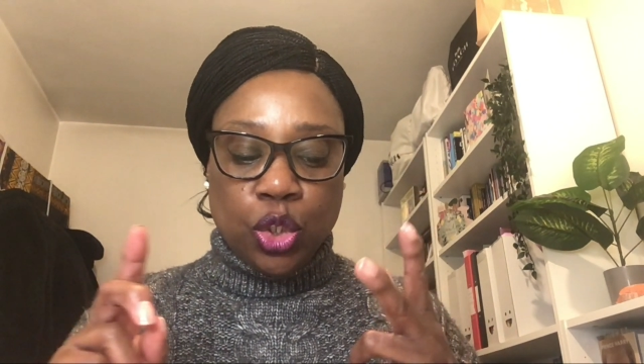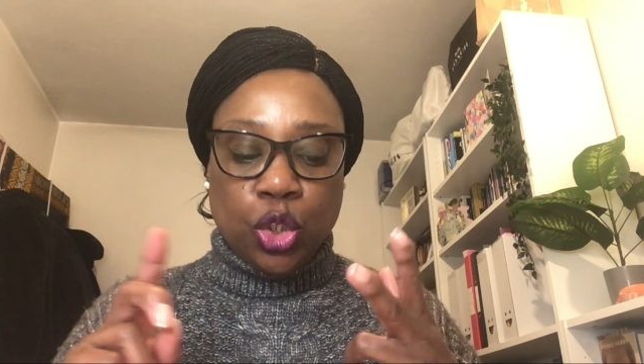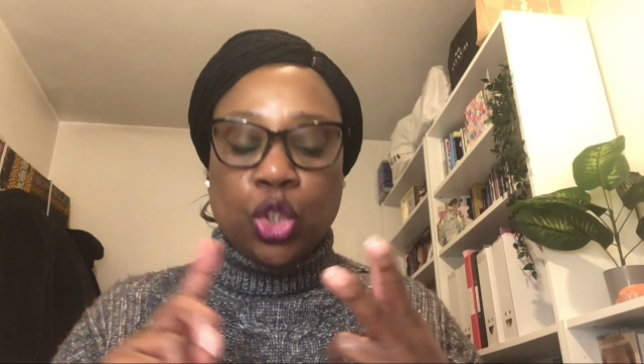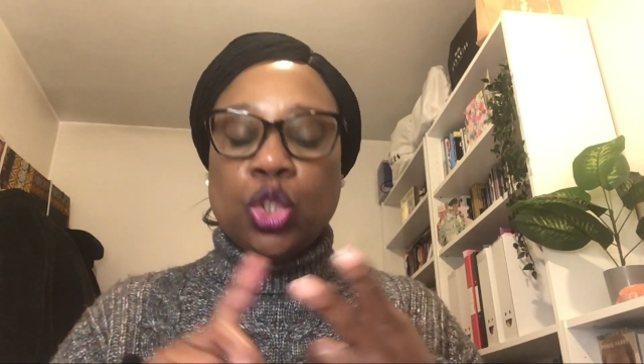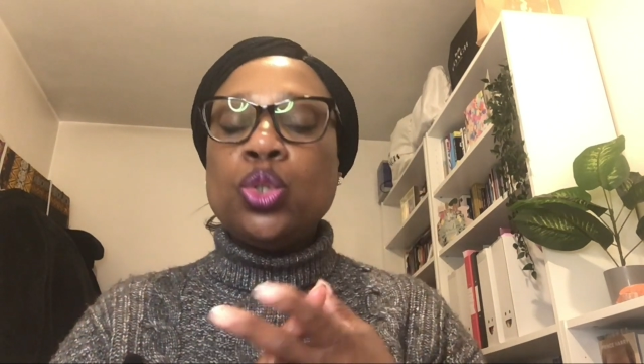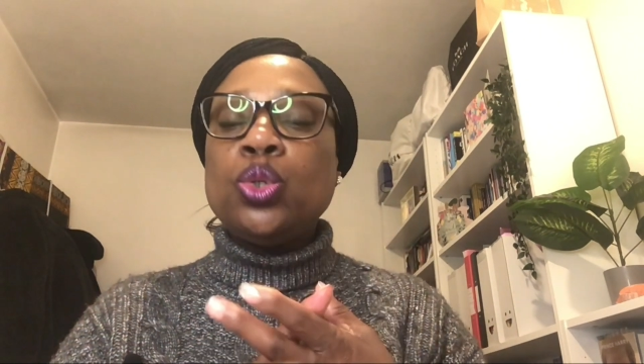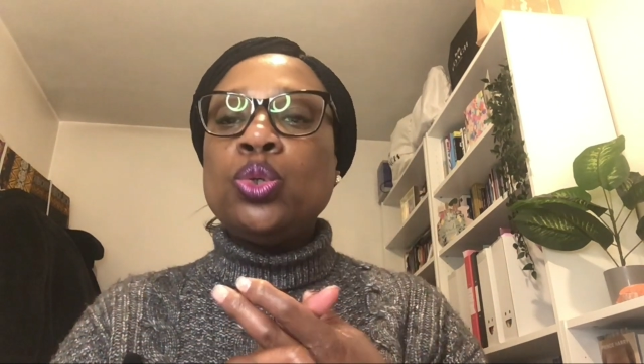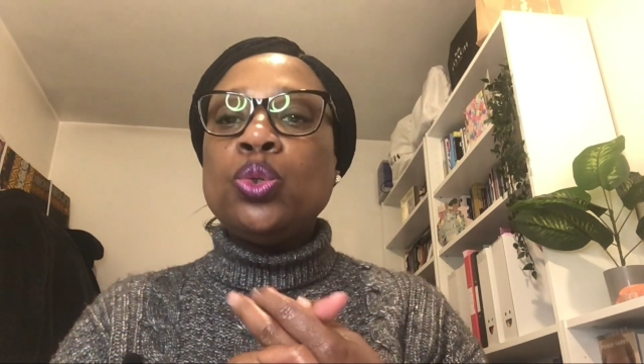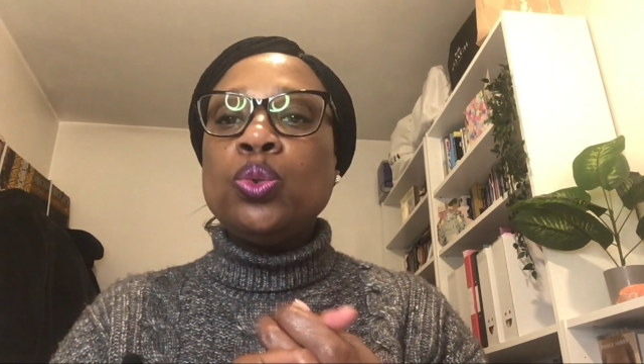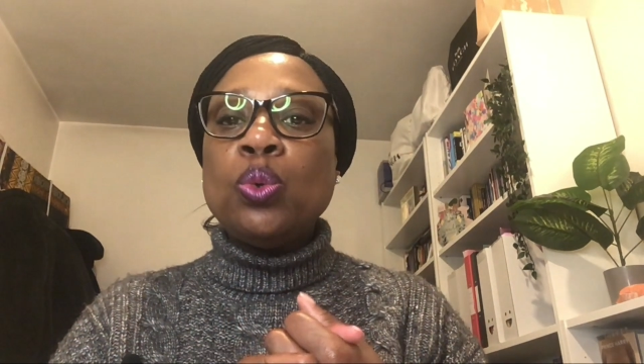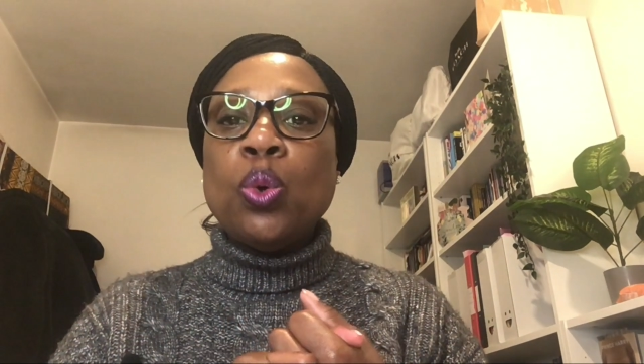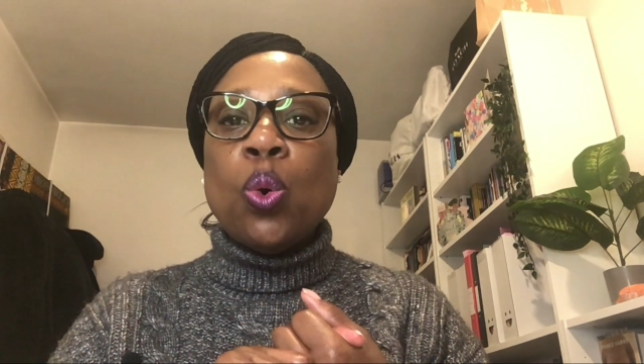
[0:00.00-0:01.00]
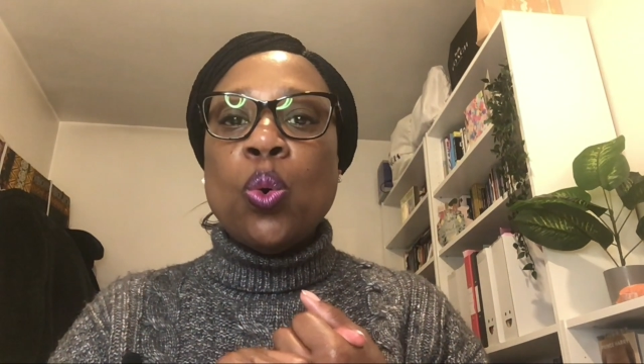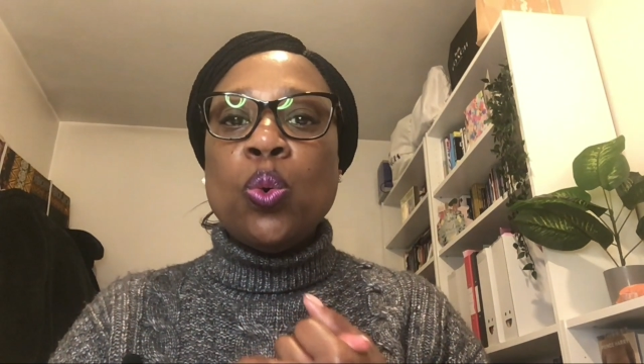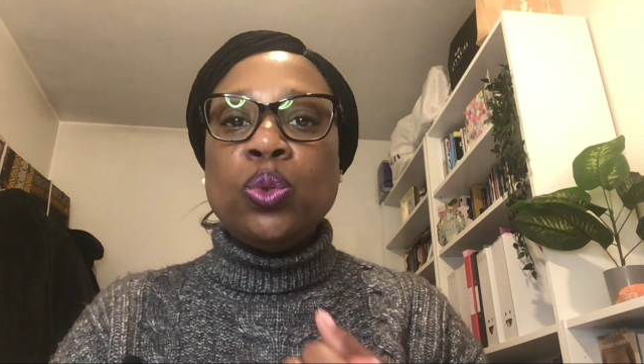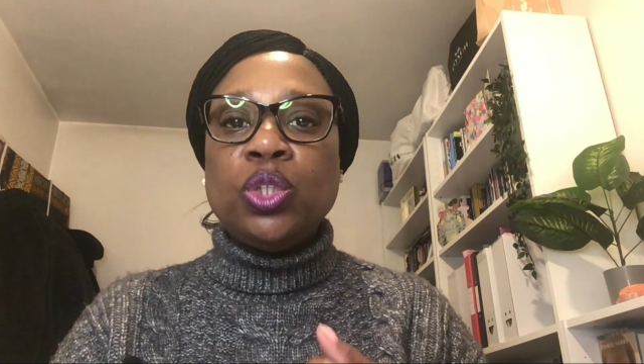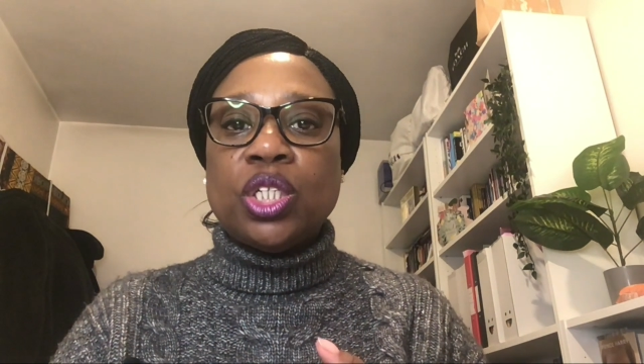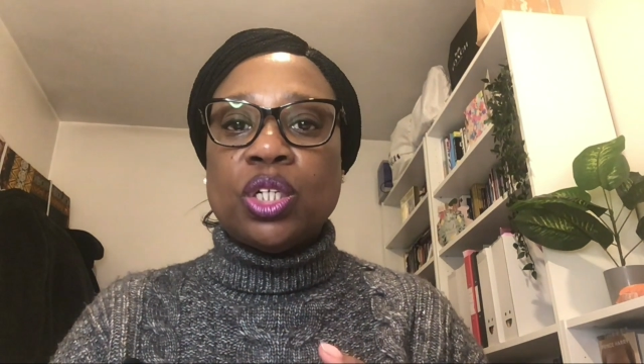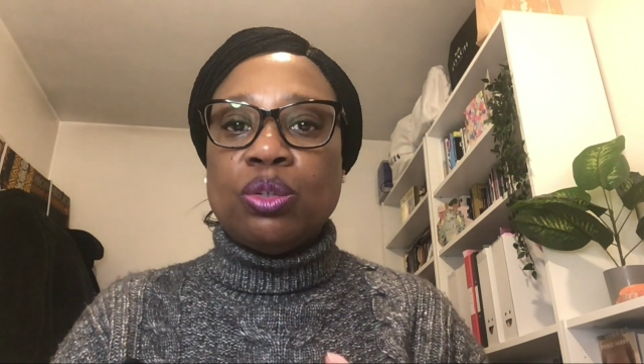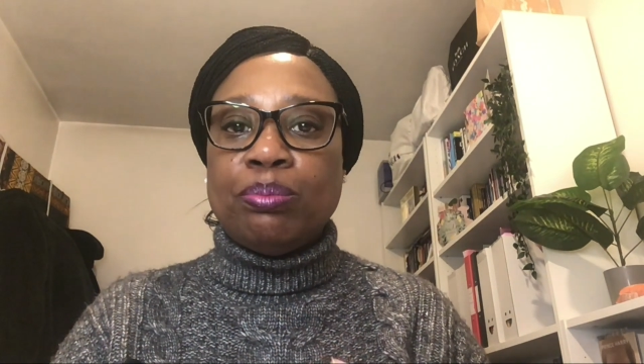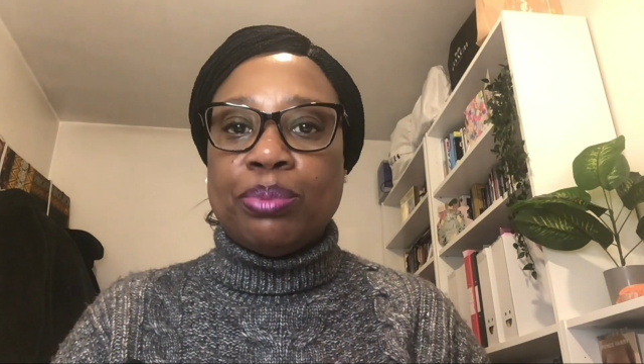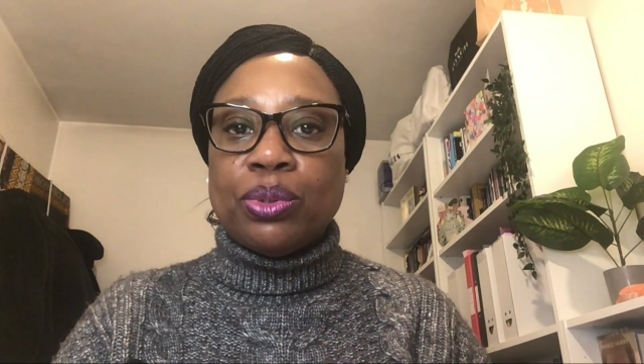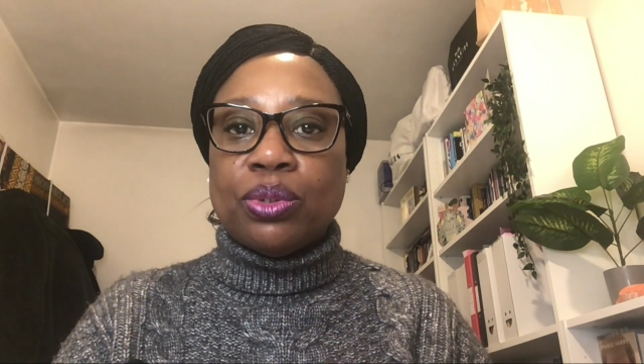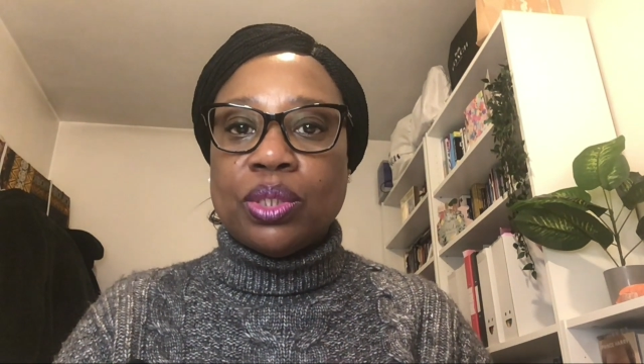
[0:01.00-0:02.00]
two
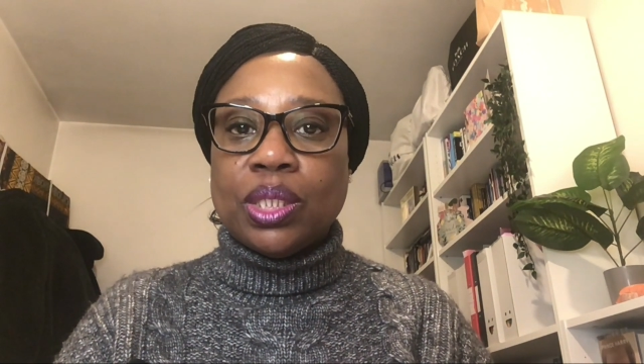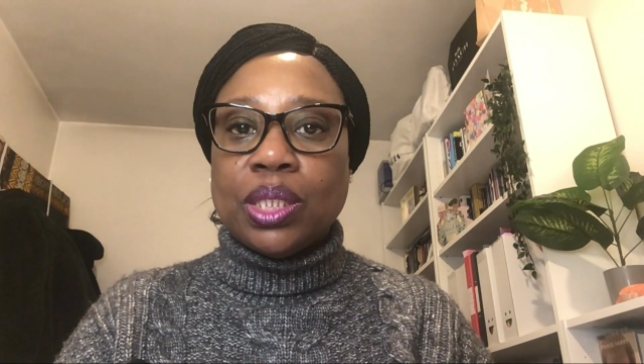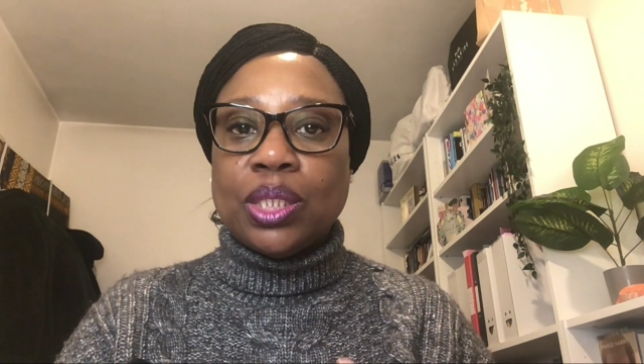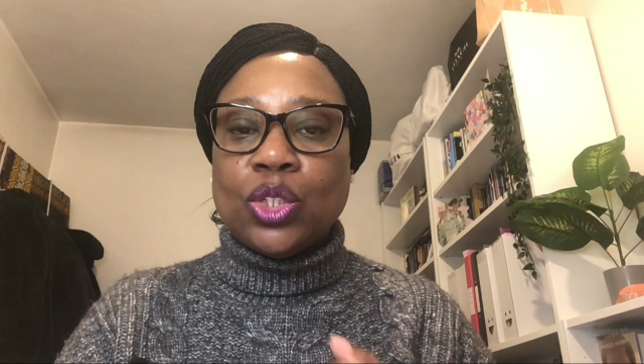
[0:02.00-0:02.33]
audiobooks,